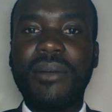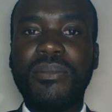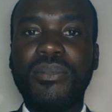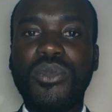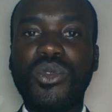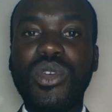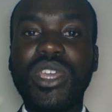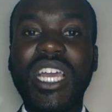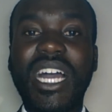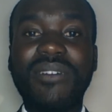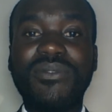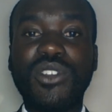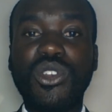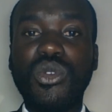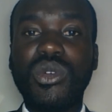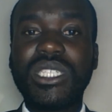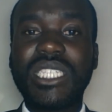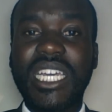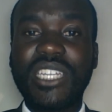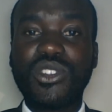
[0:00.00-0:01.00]
We have
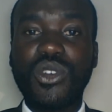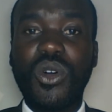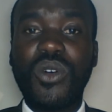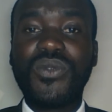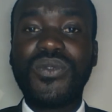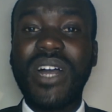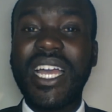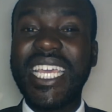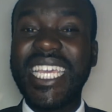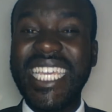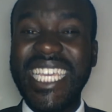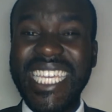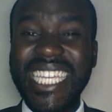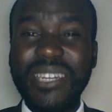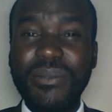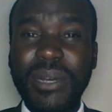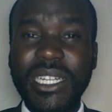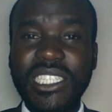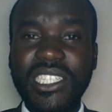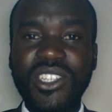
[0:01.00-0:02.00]
looked at offer
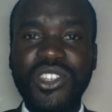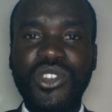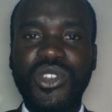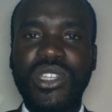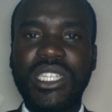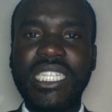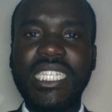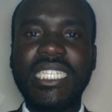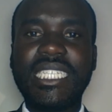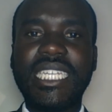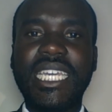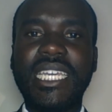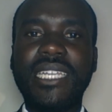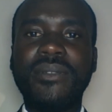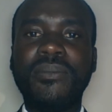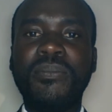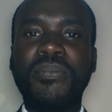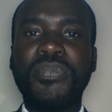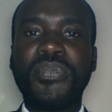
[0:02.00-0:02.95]
in material detail.